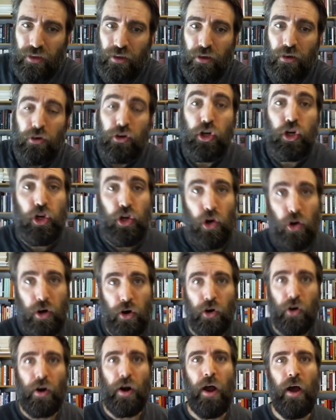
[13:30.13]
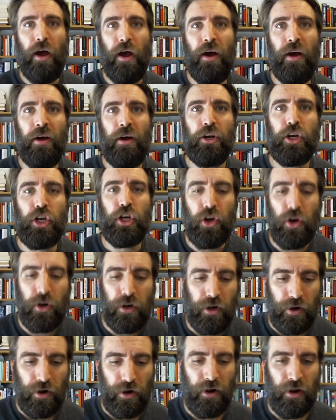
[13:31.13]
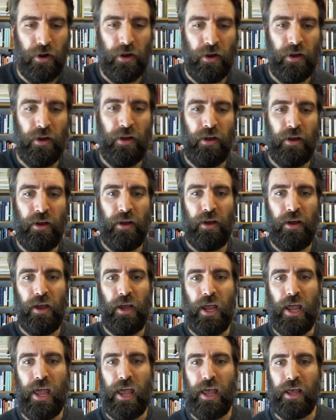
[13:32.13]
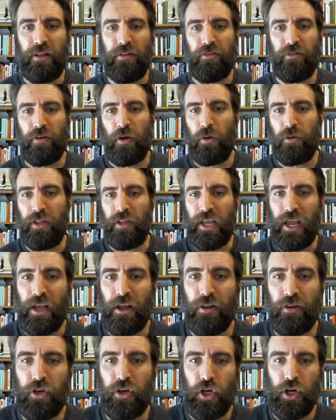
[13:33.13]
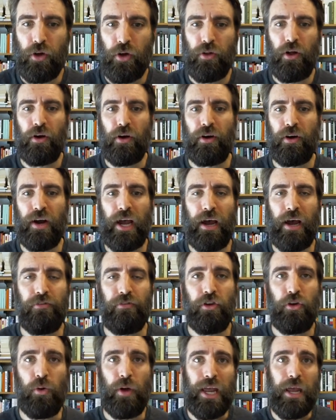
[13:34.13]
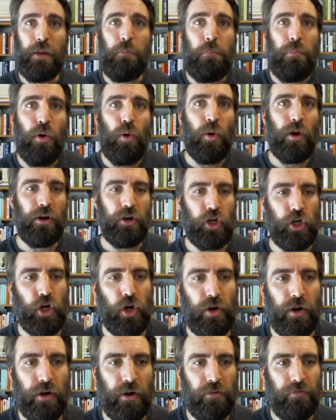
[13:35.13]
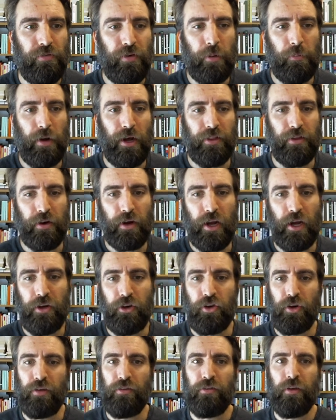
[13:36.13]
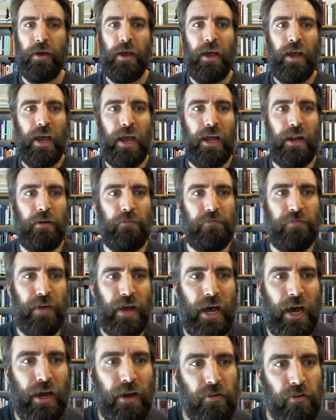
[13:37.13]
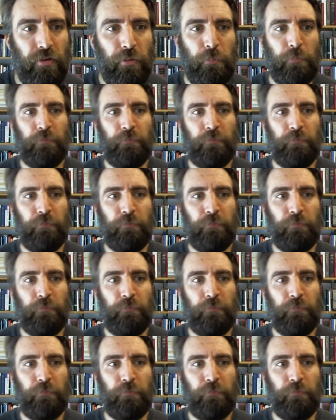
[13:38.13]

sugar, sugar, and so the English no longer have to import sugar from other countries. And in fact,